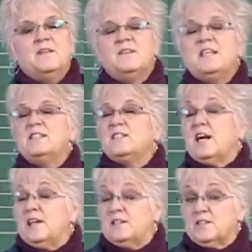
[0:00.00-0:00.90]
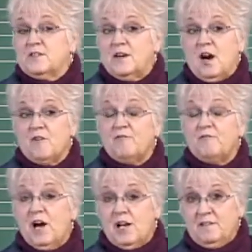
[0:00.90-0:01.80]
These dice are
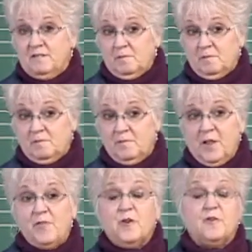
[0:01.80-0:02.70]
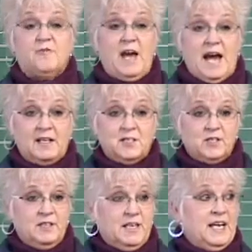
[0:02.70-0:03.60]
fun, they're
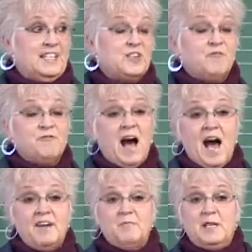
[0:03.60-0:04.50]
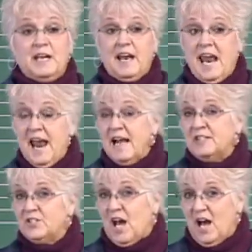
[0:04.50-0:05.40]
fast, it's a 5-minute
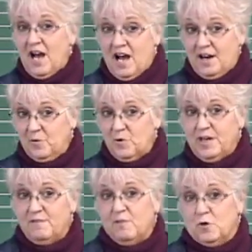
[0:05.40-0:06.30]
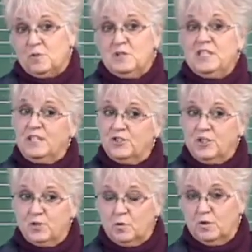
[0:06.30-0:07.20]
hands-on reinforcement
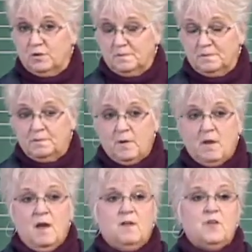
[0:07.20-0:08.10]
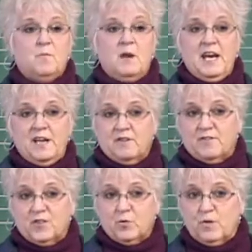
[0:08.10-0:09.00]
teaching tool. They're made of
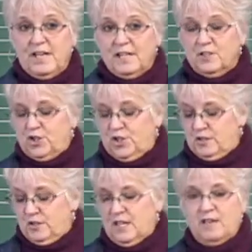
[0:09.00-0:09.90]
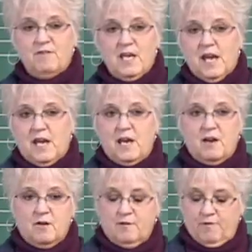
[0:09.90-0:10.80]
3-inch
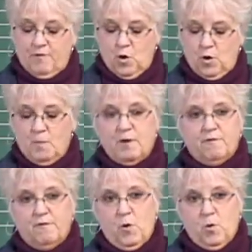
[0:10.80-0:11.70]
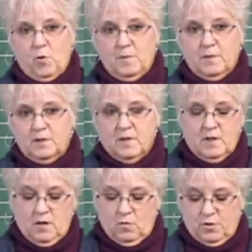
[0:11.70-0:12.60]
EVA firm foam
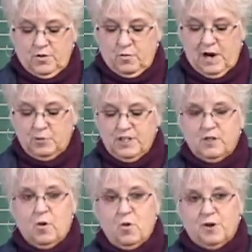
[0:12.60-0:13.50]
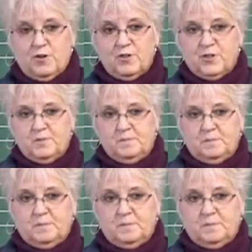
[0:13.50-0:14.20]
with rounded corners,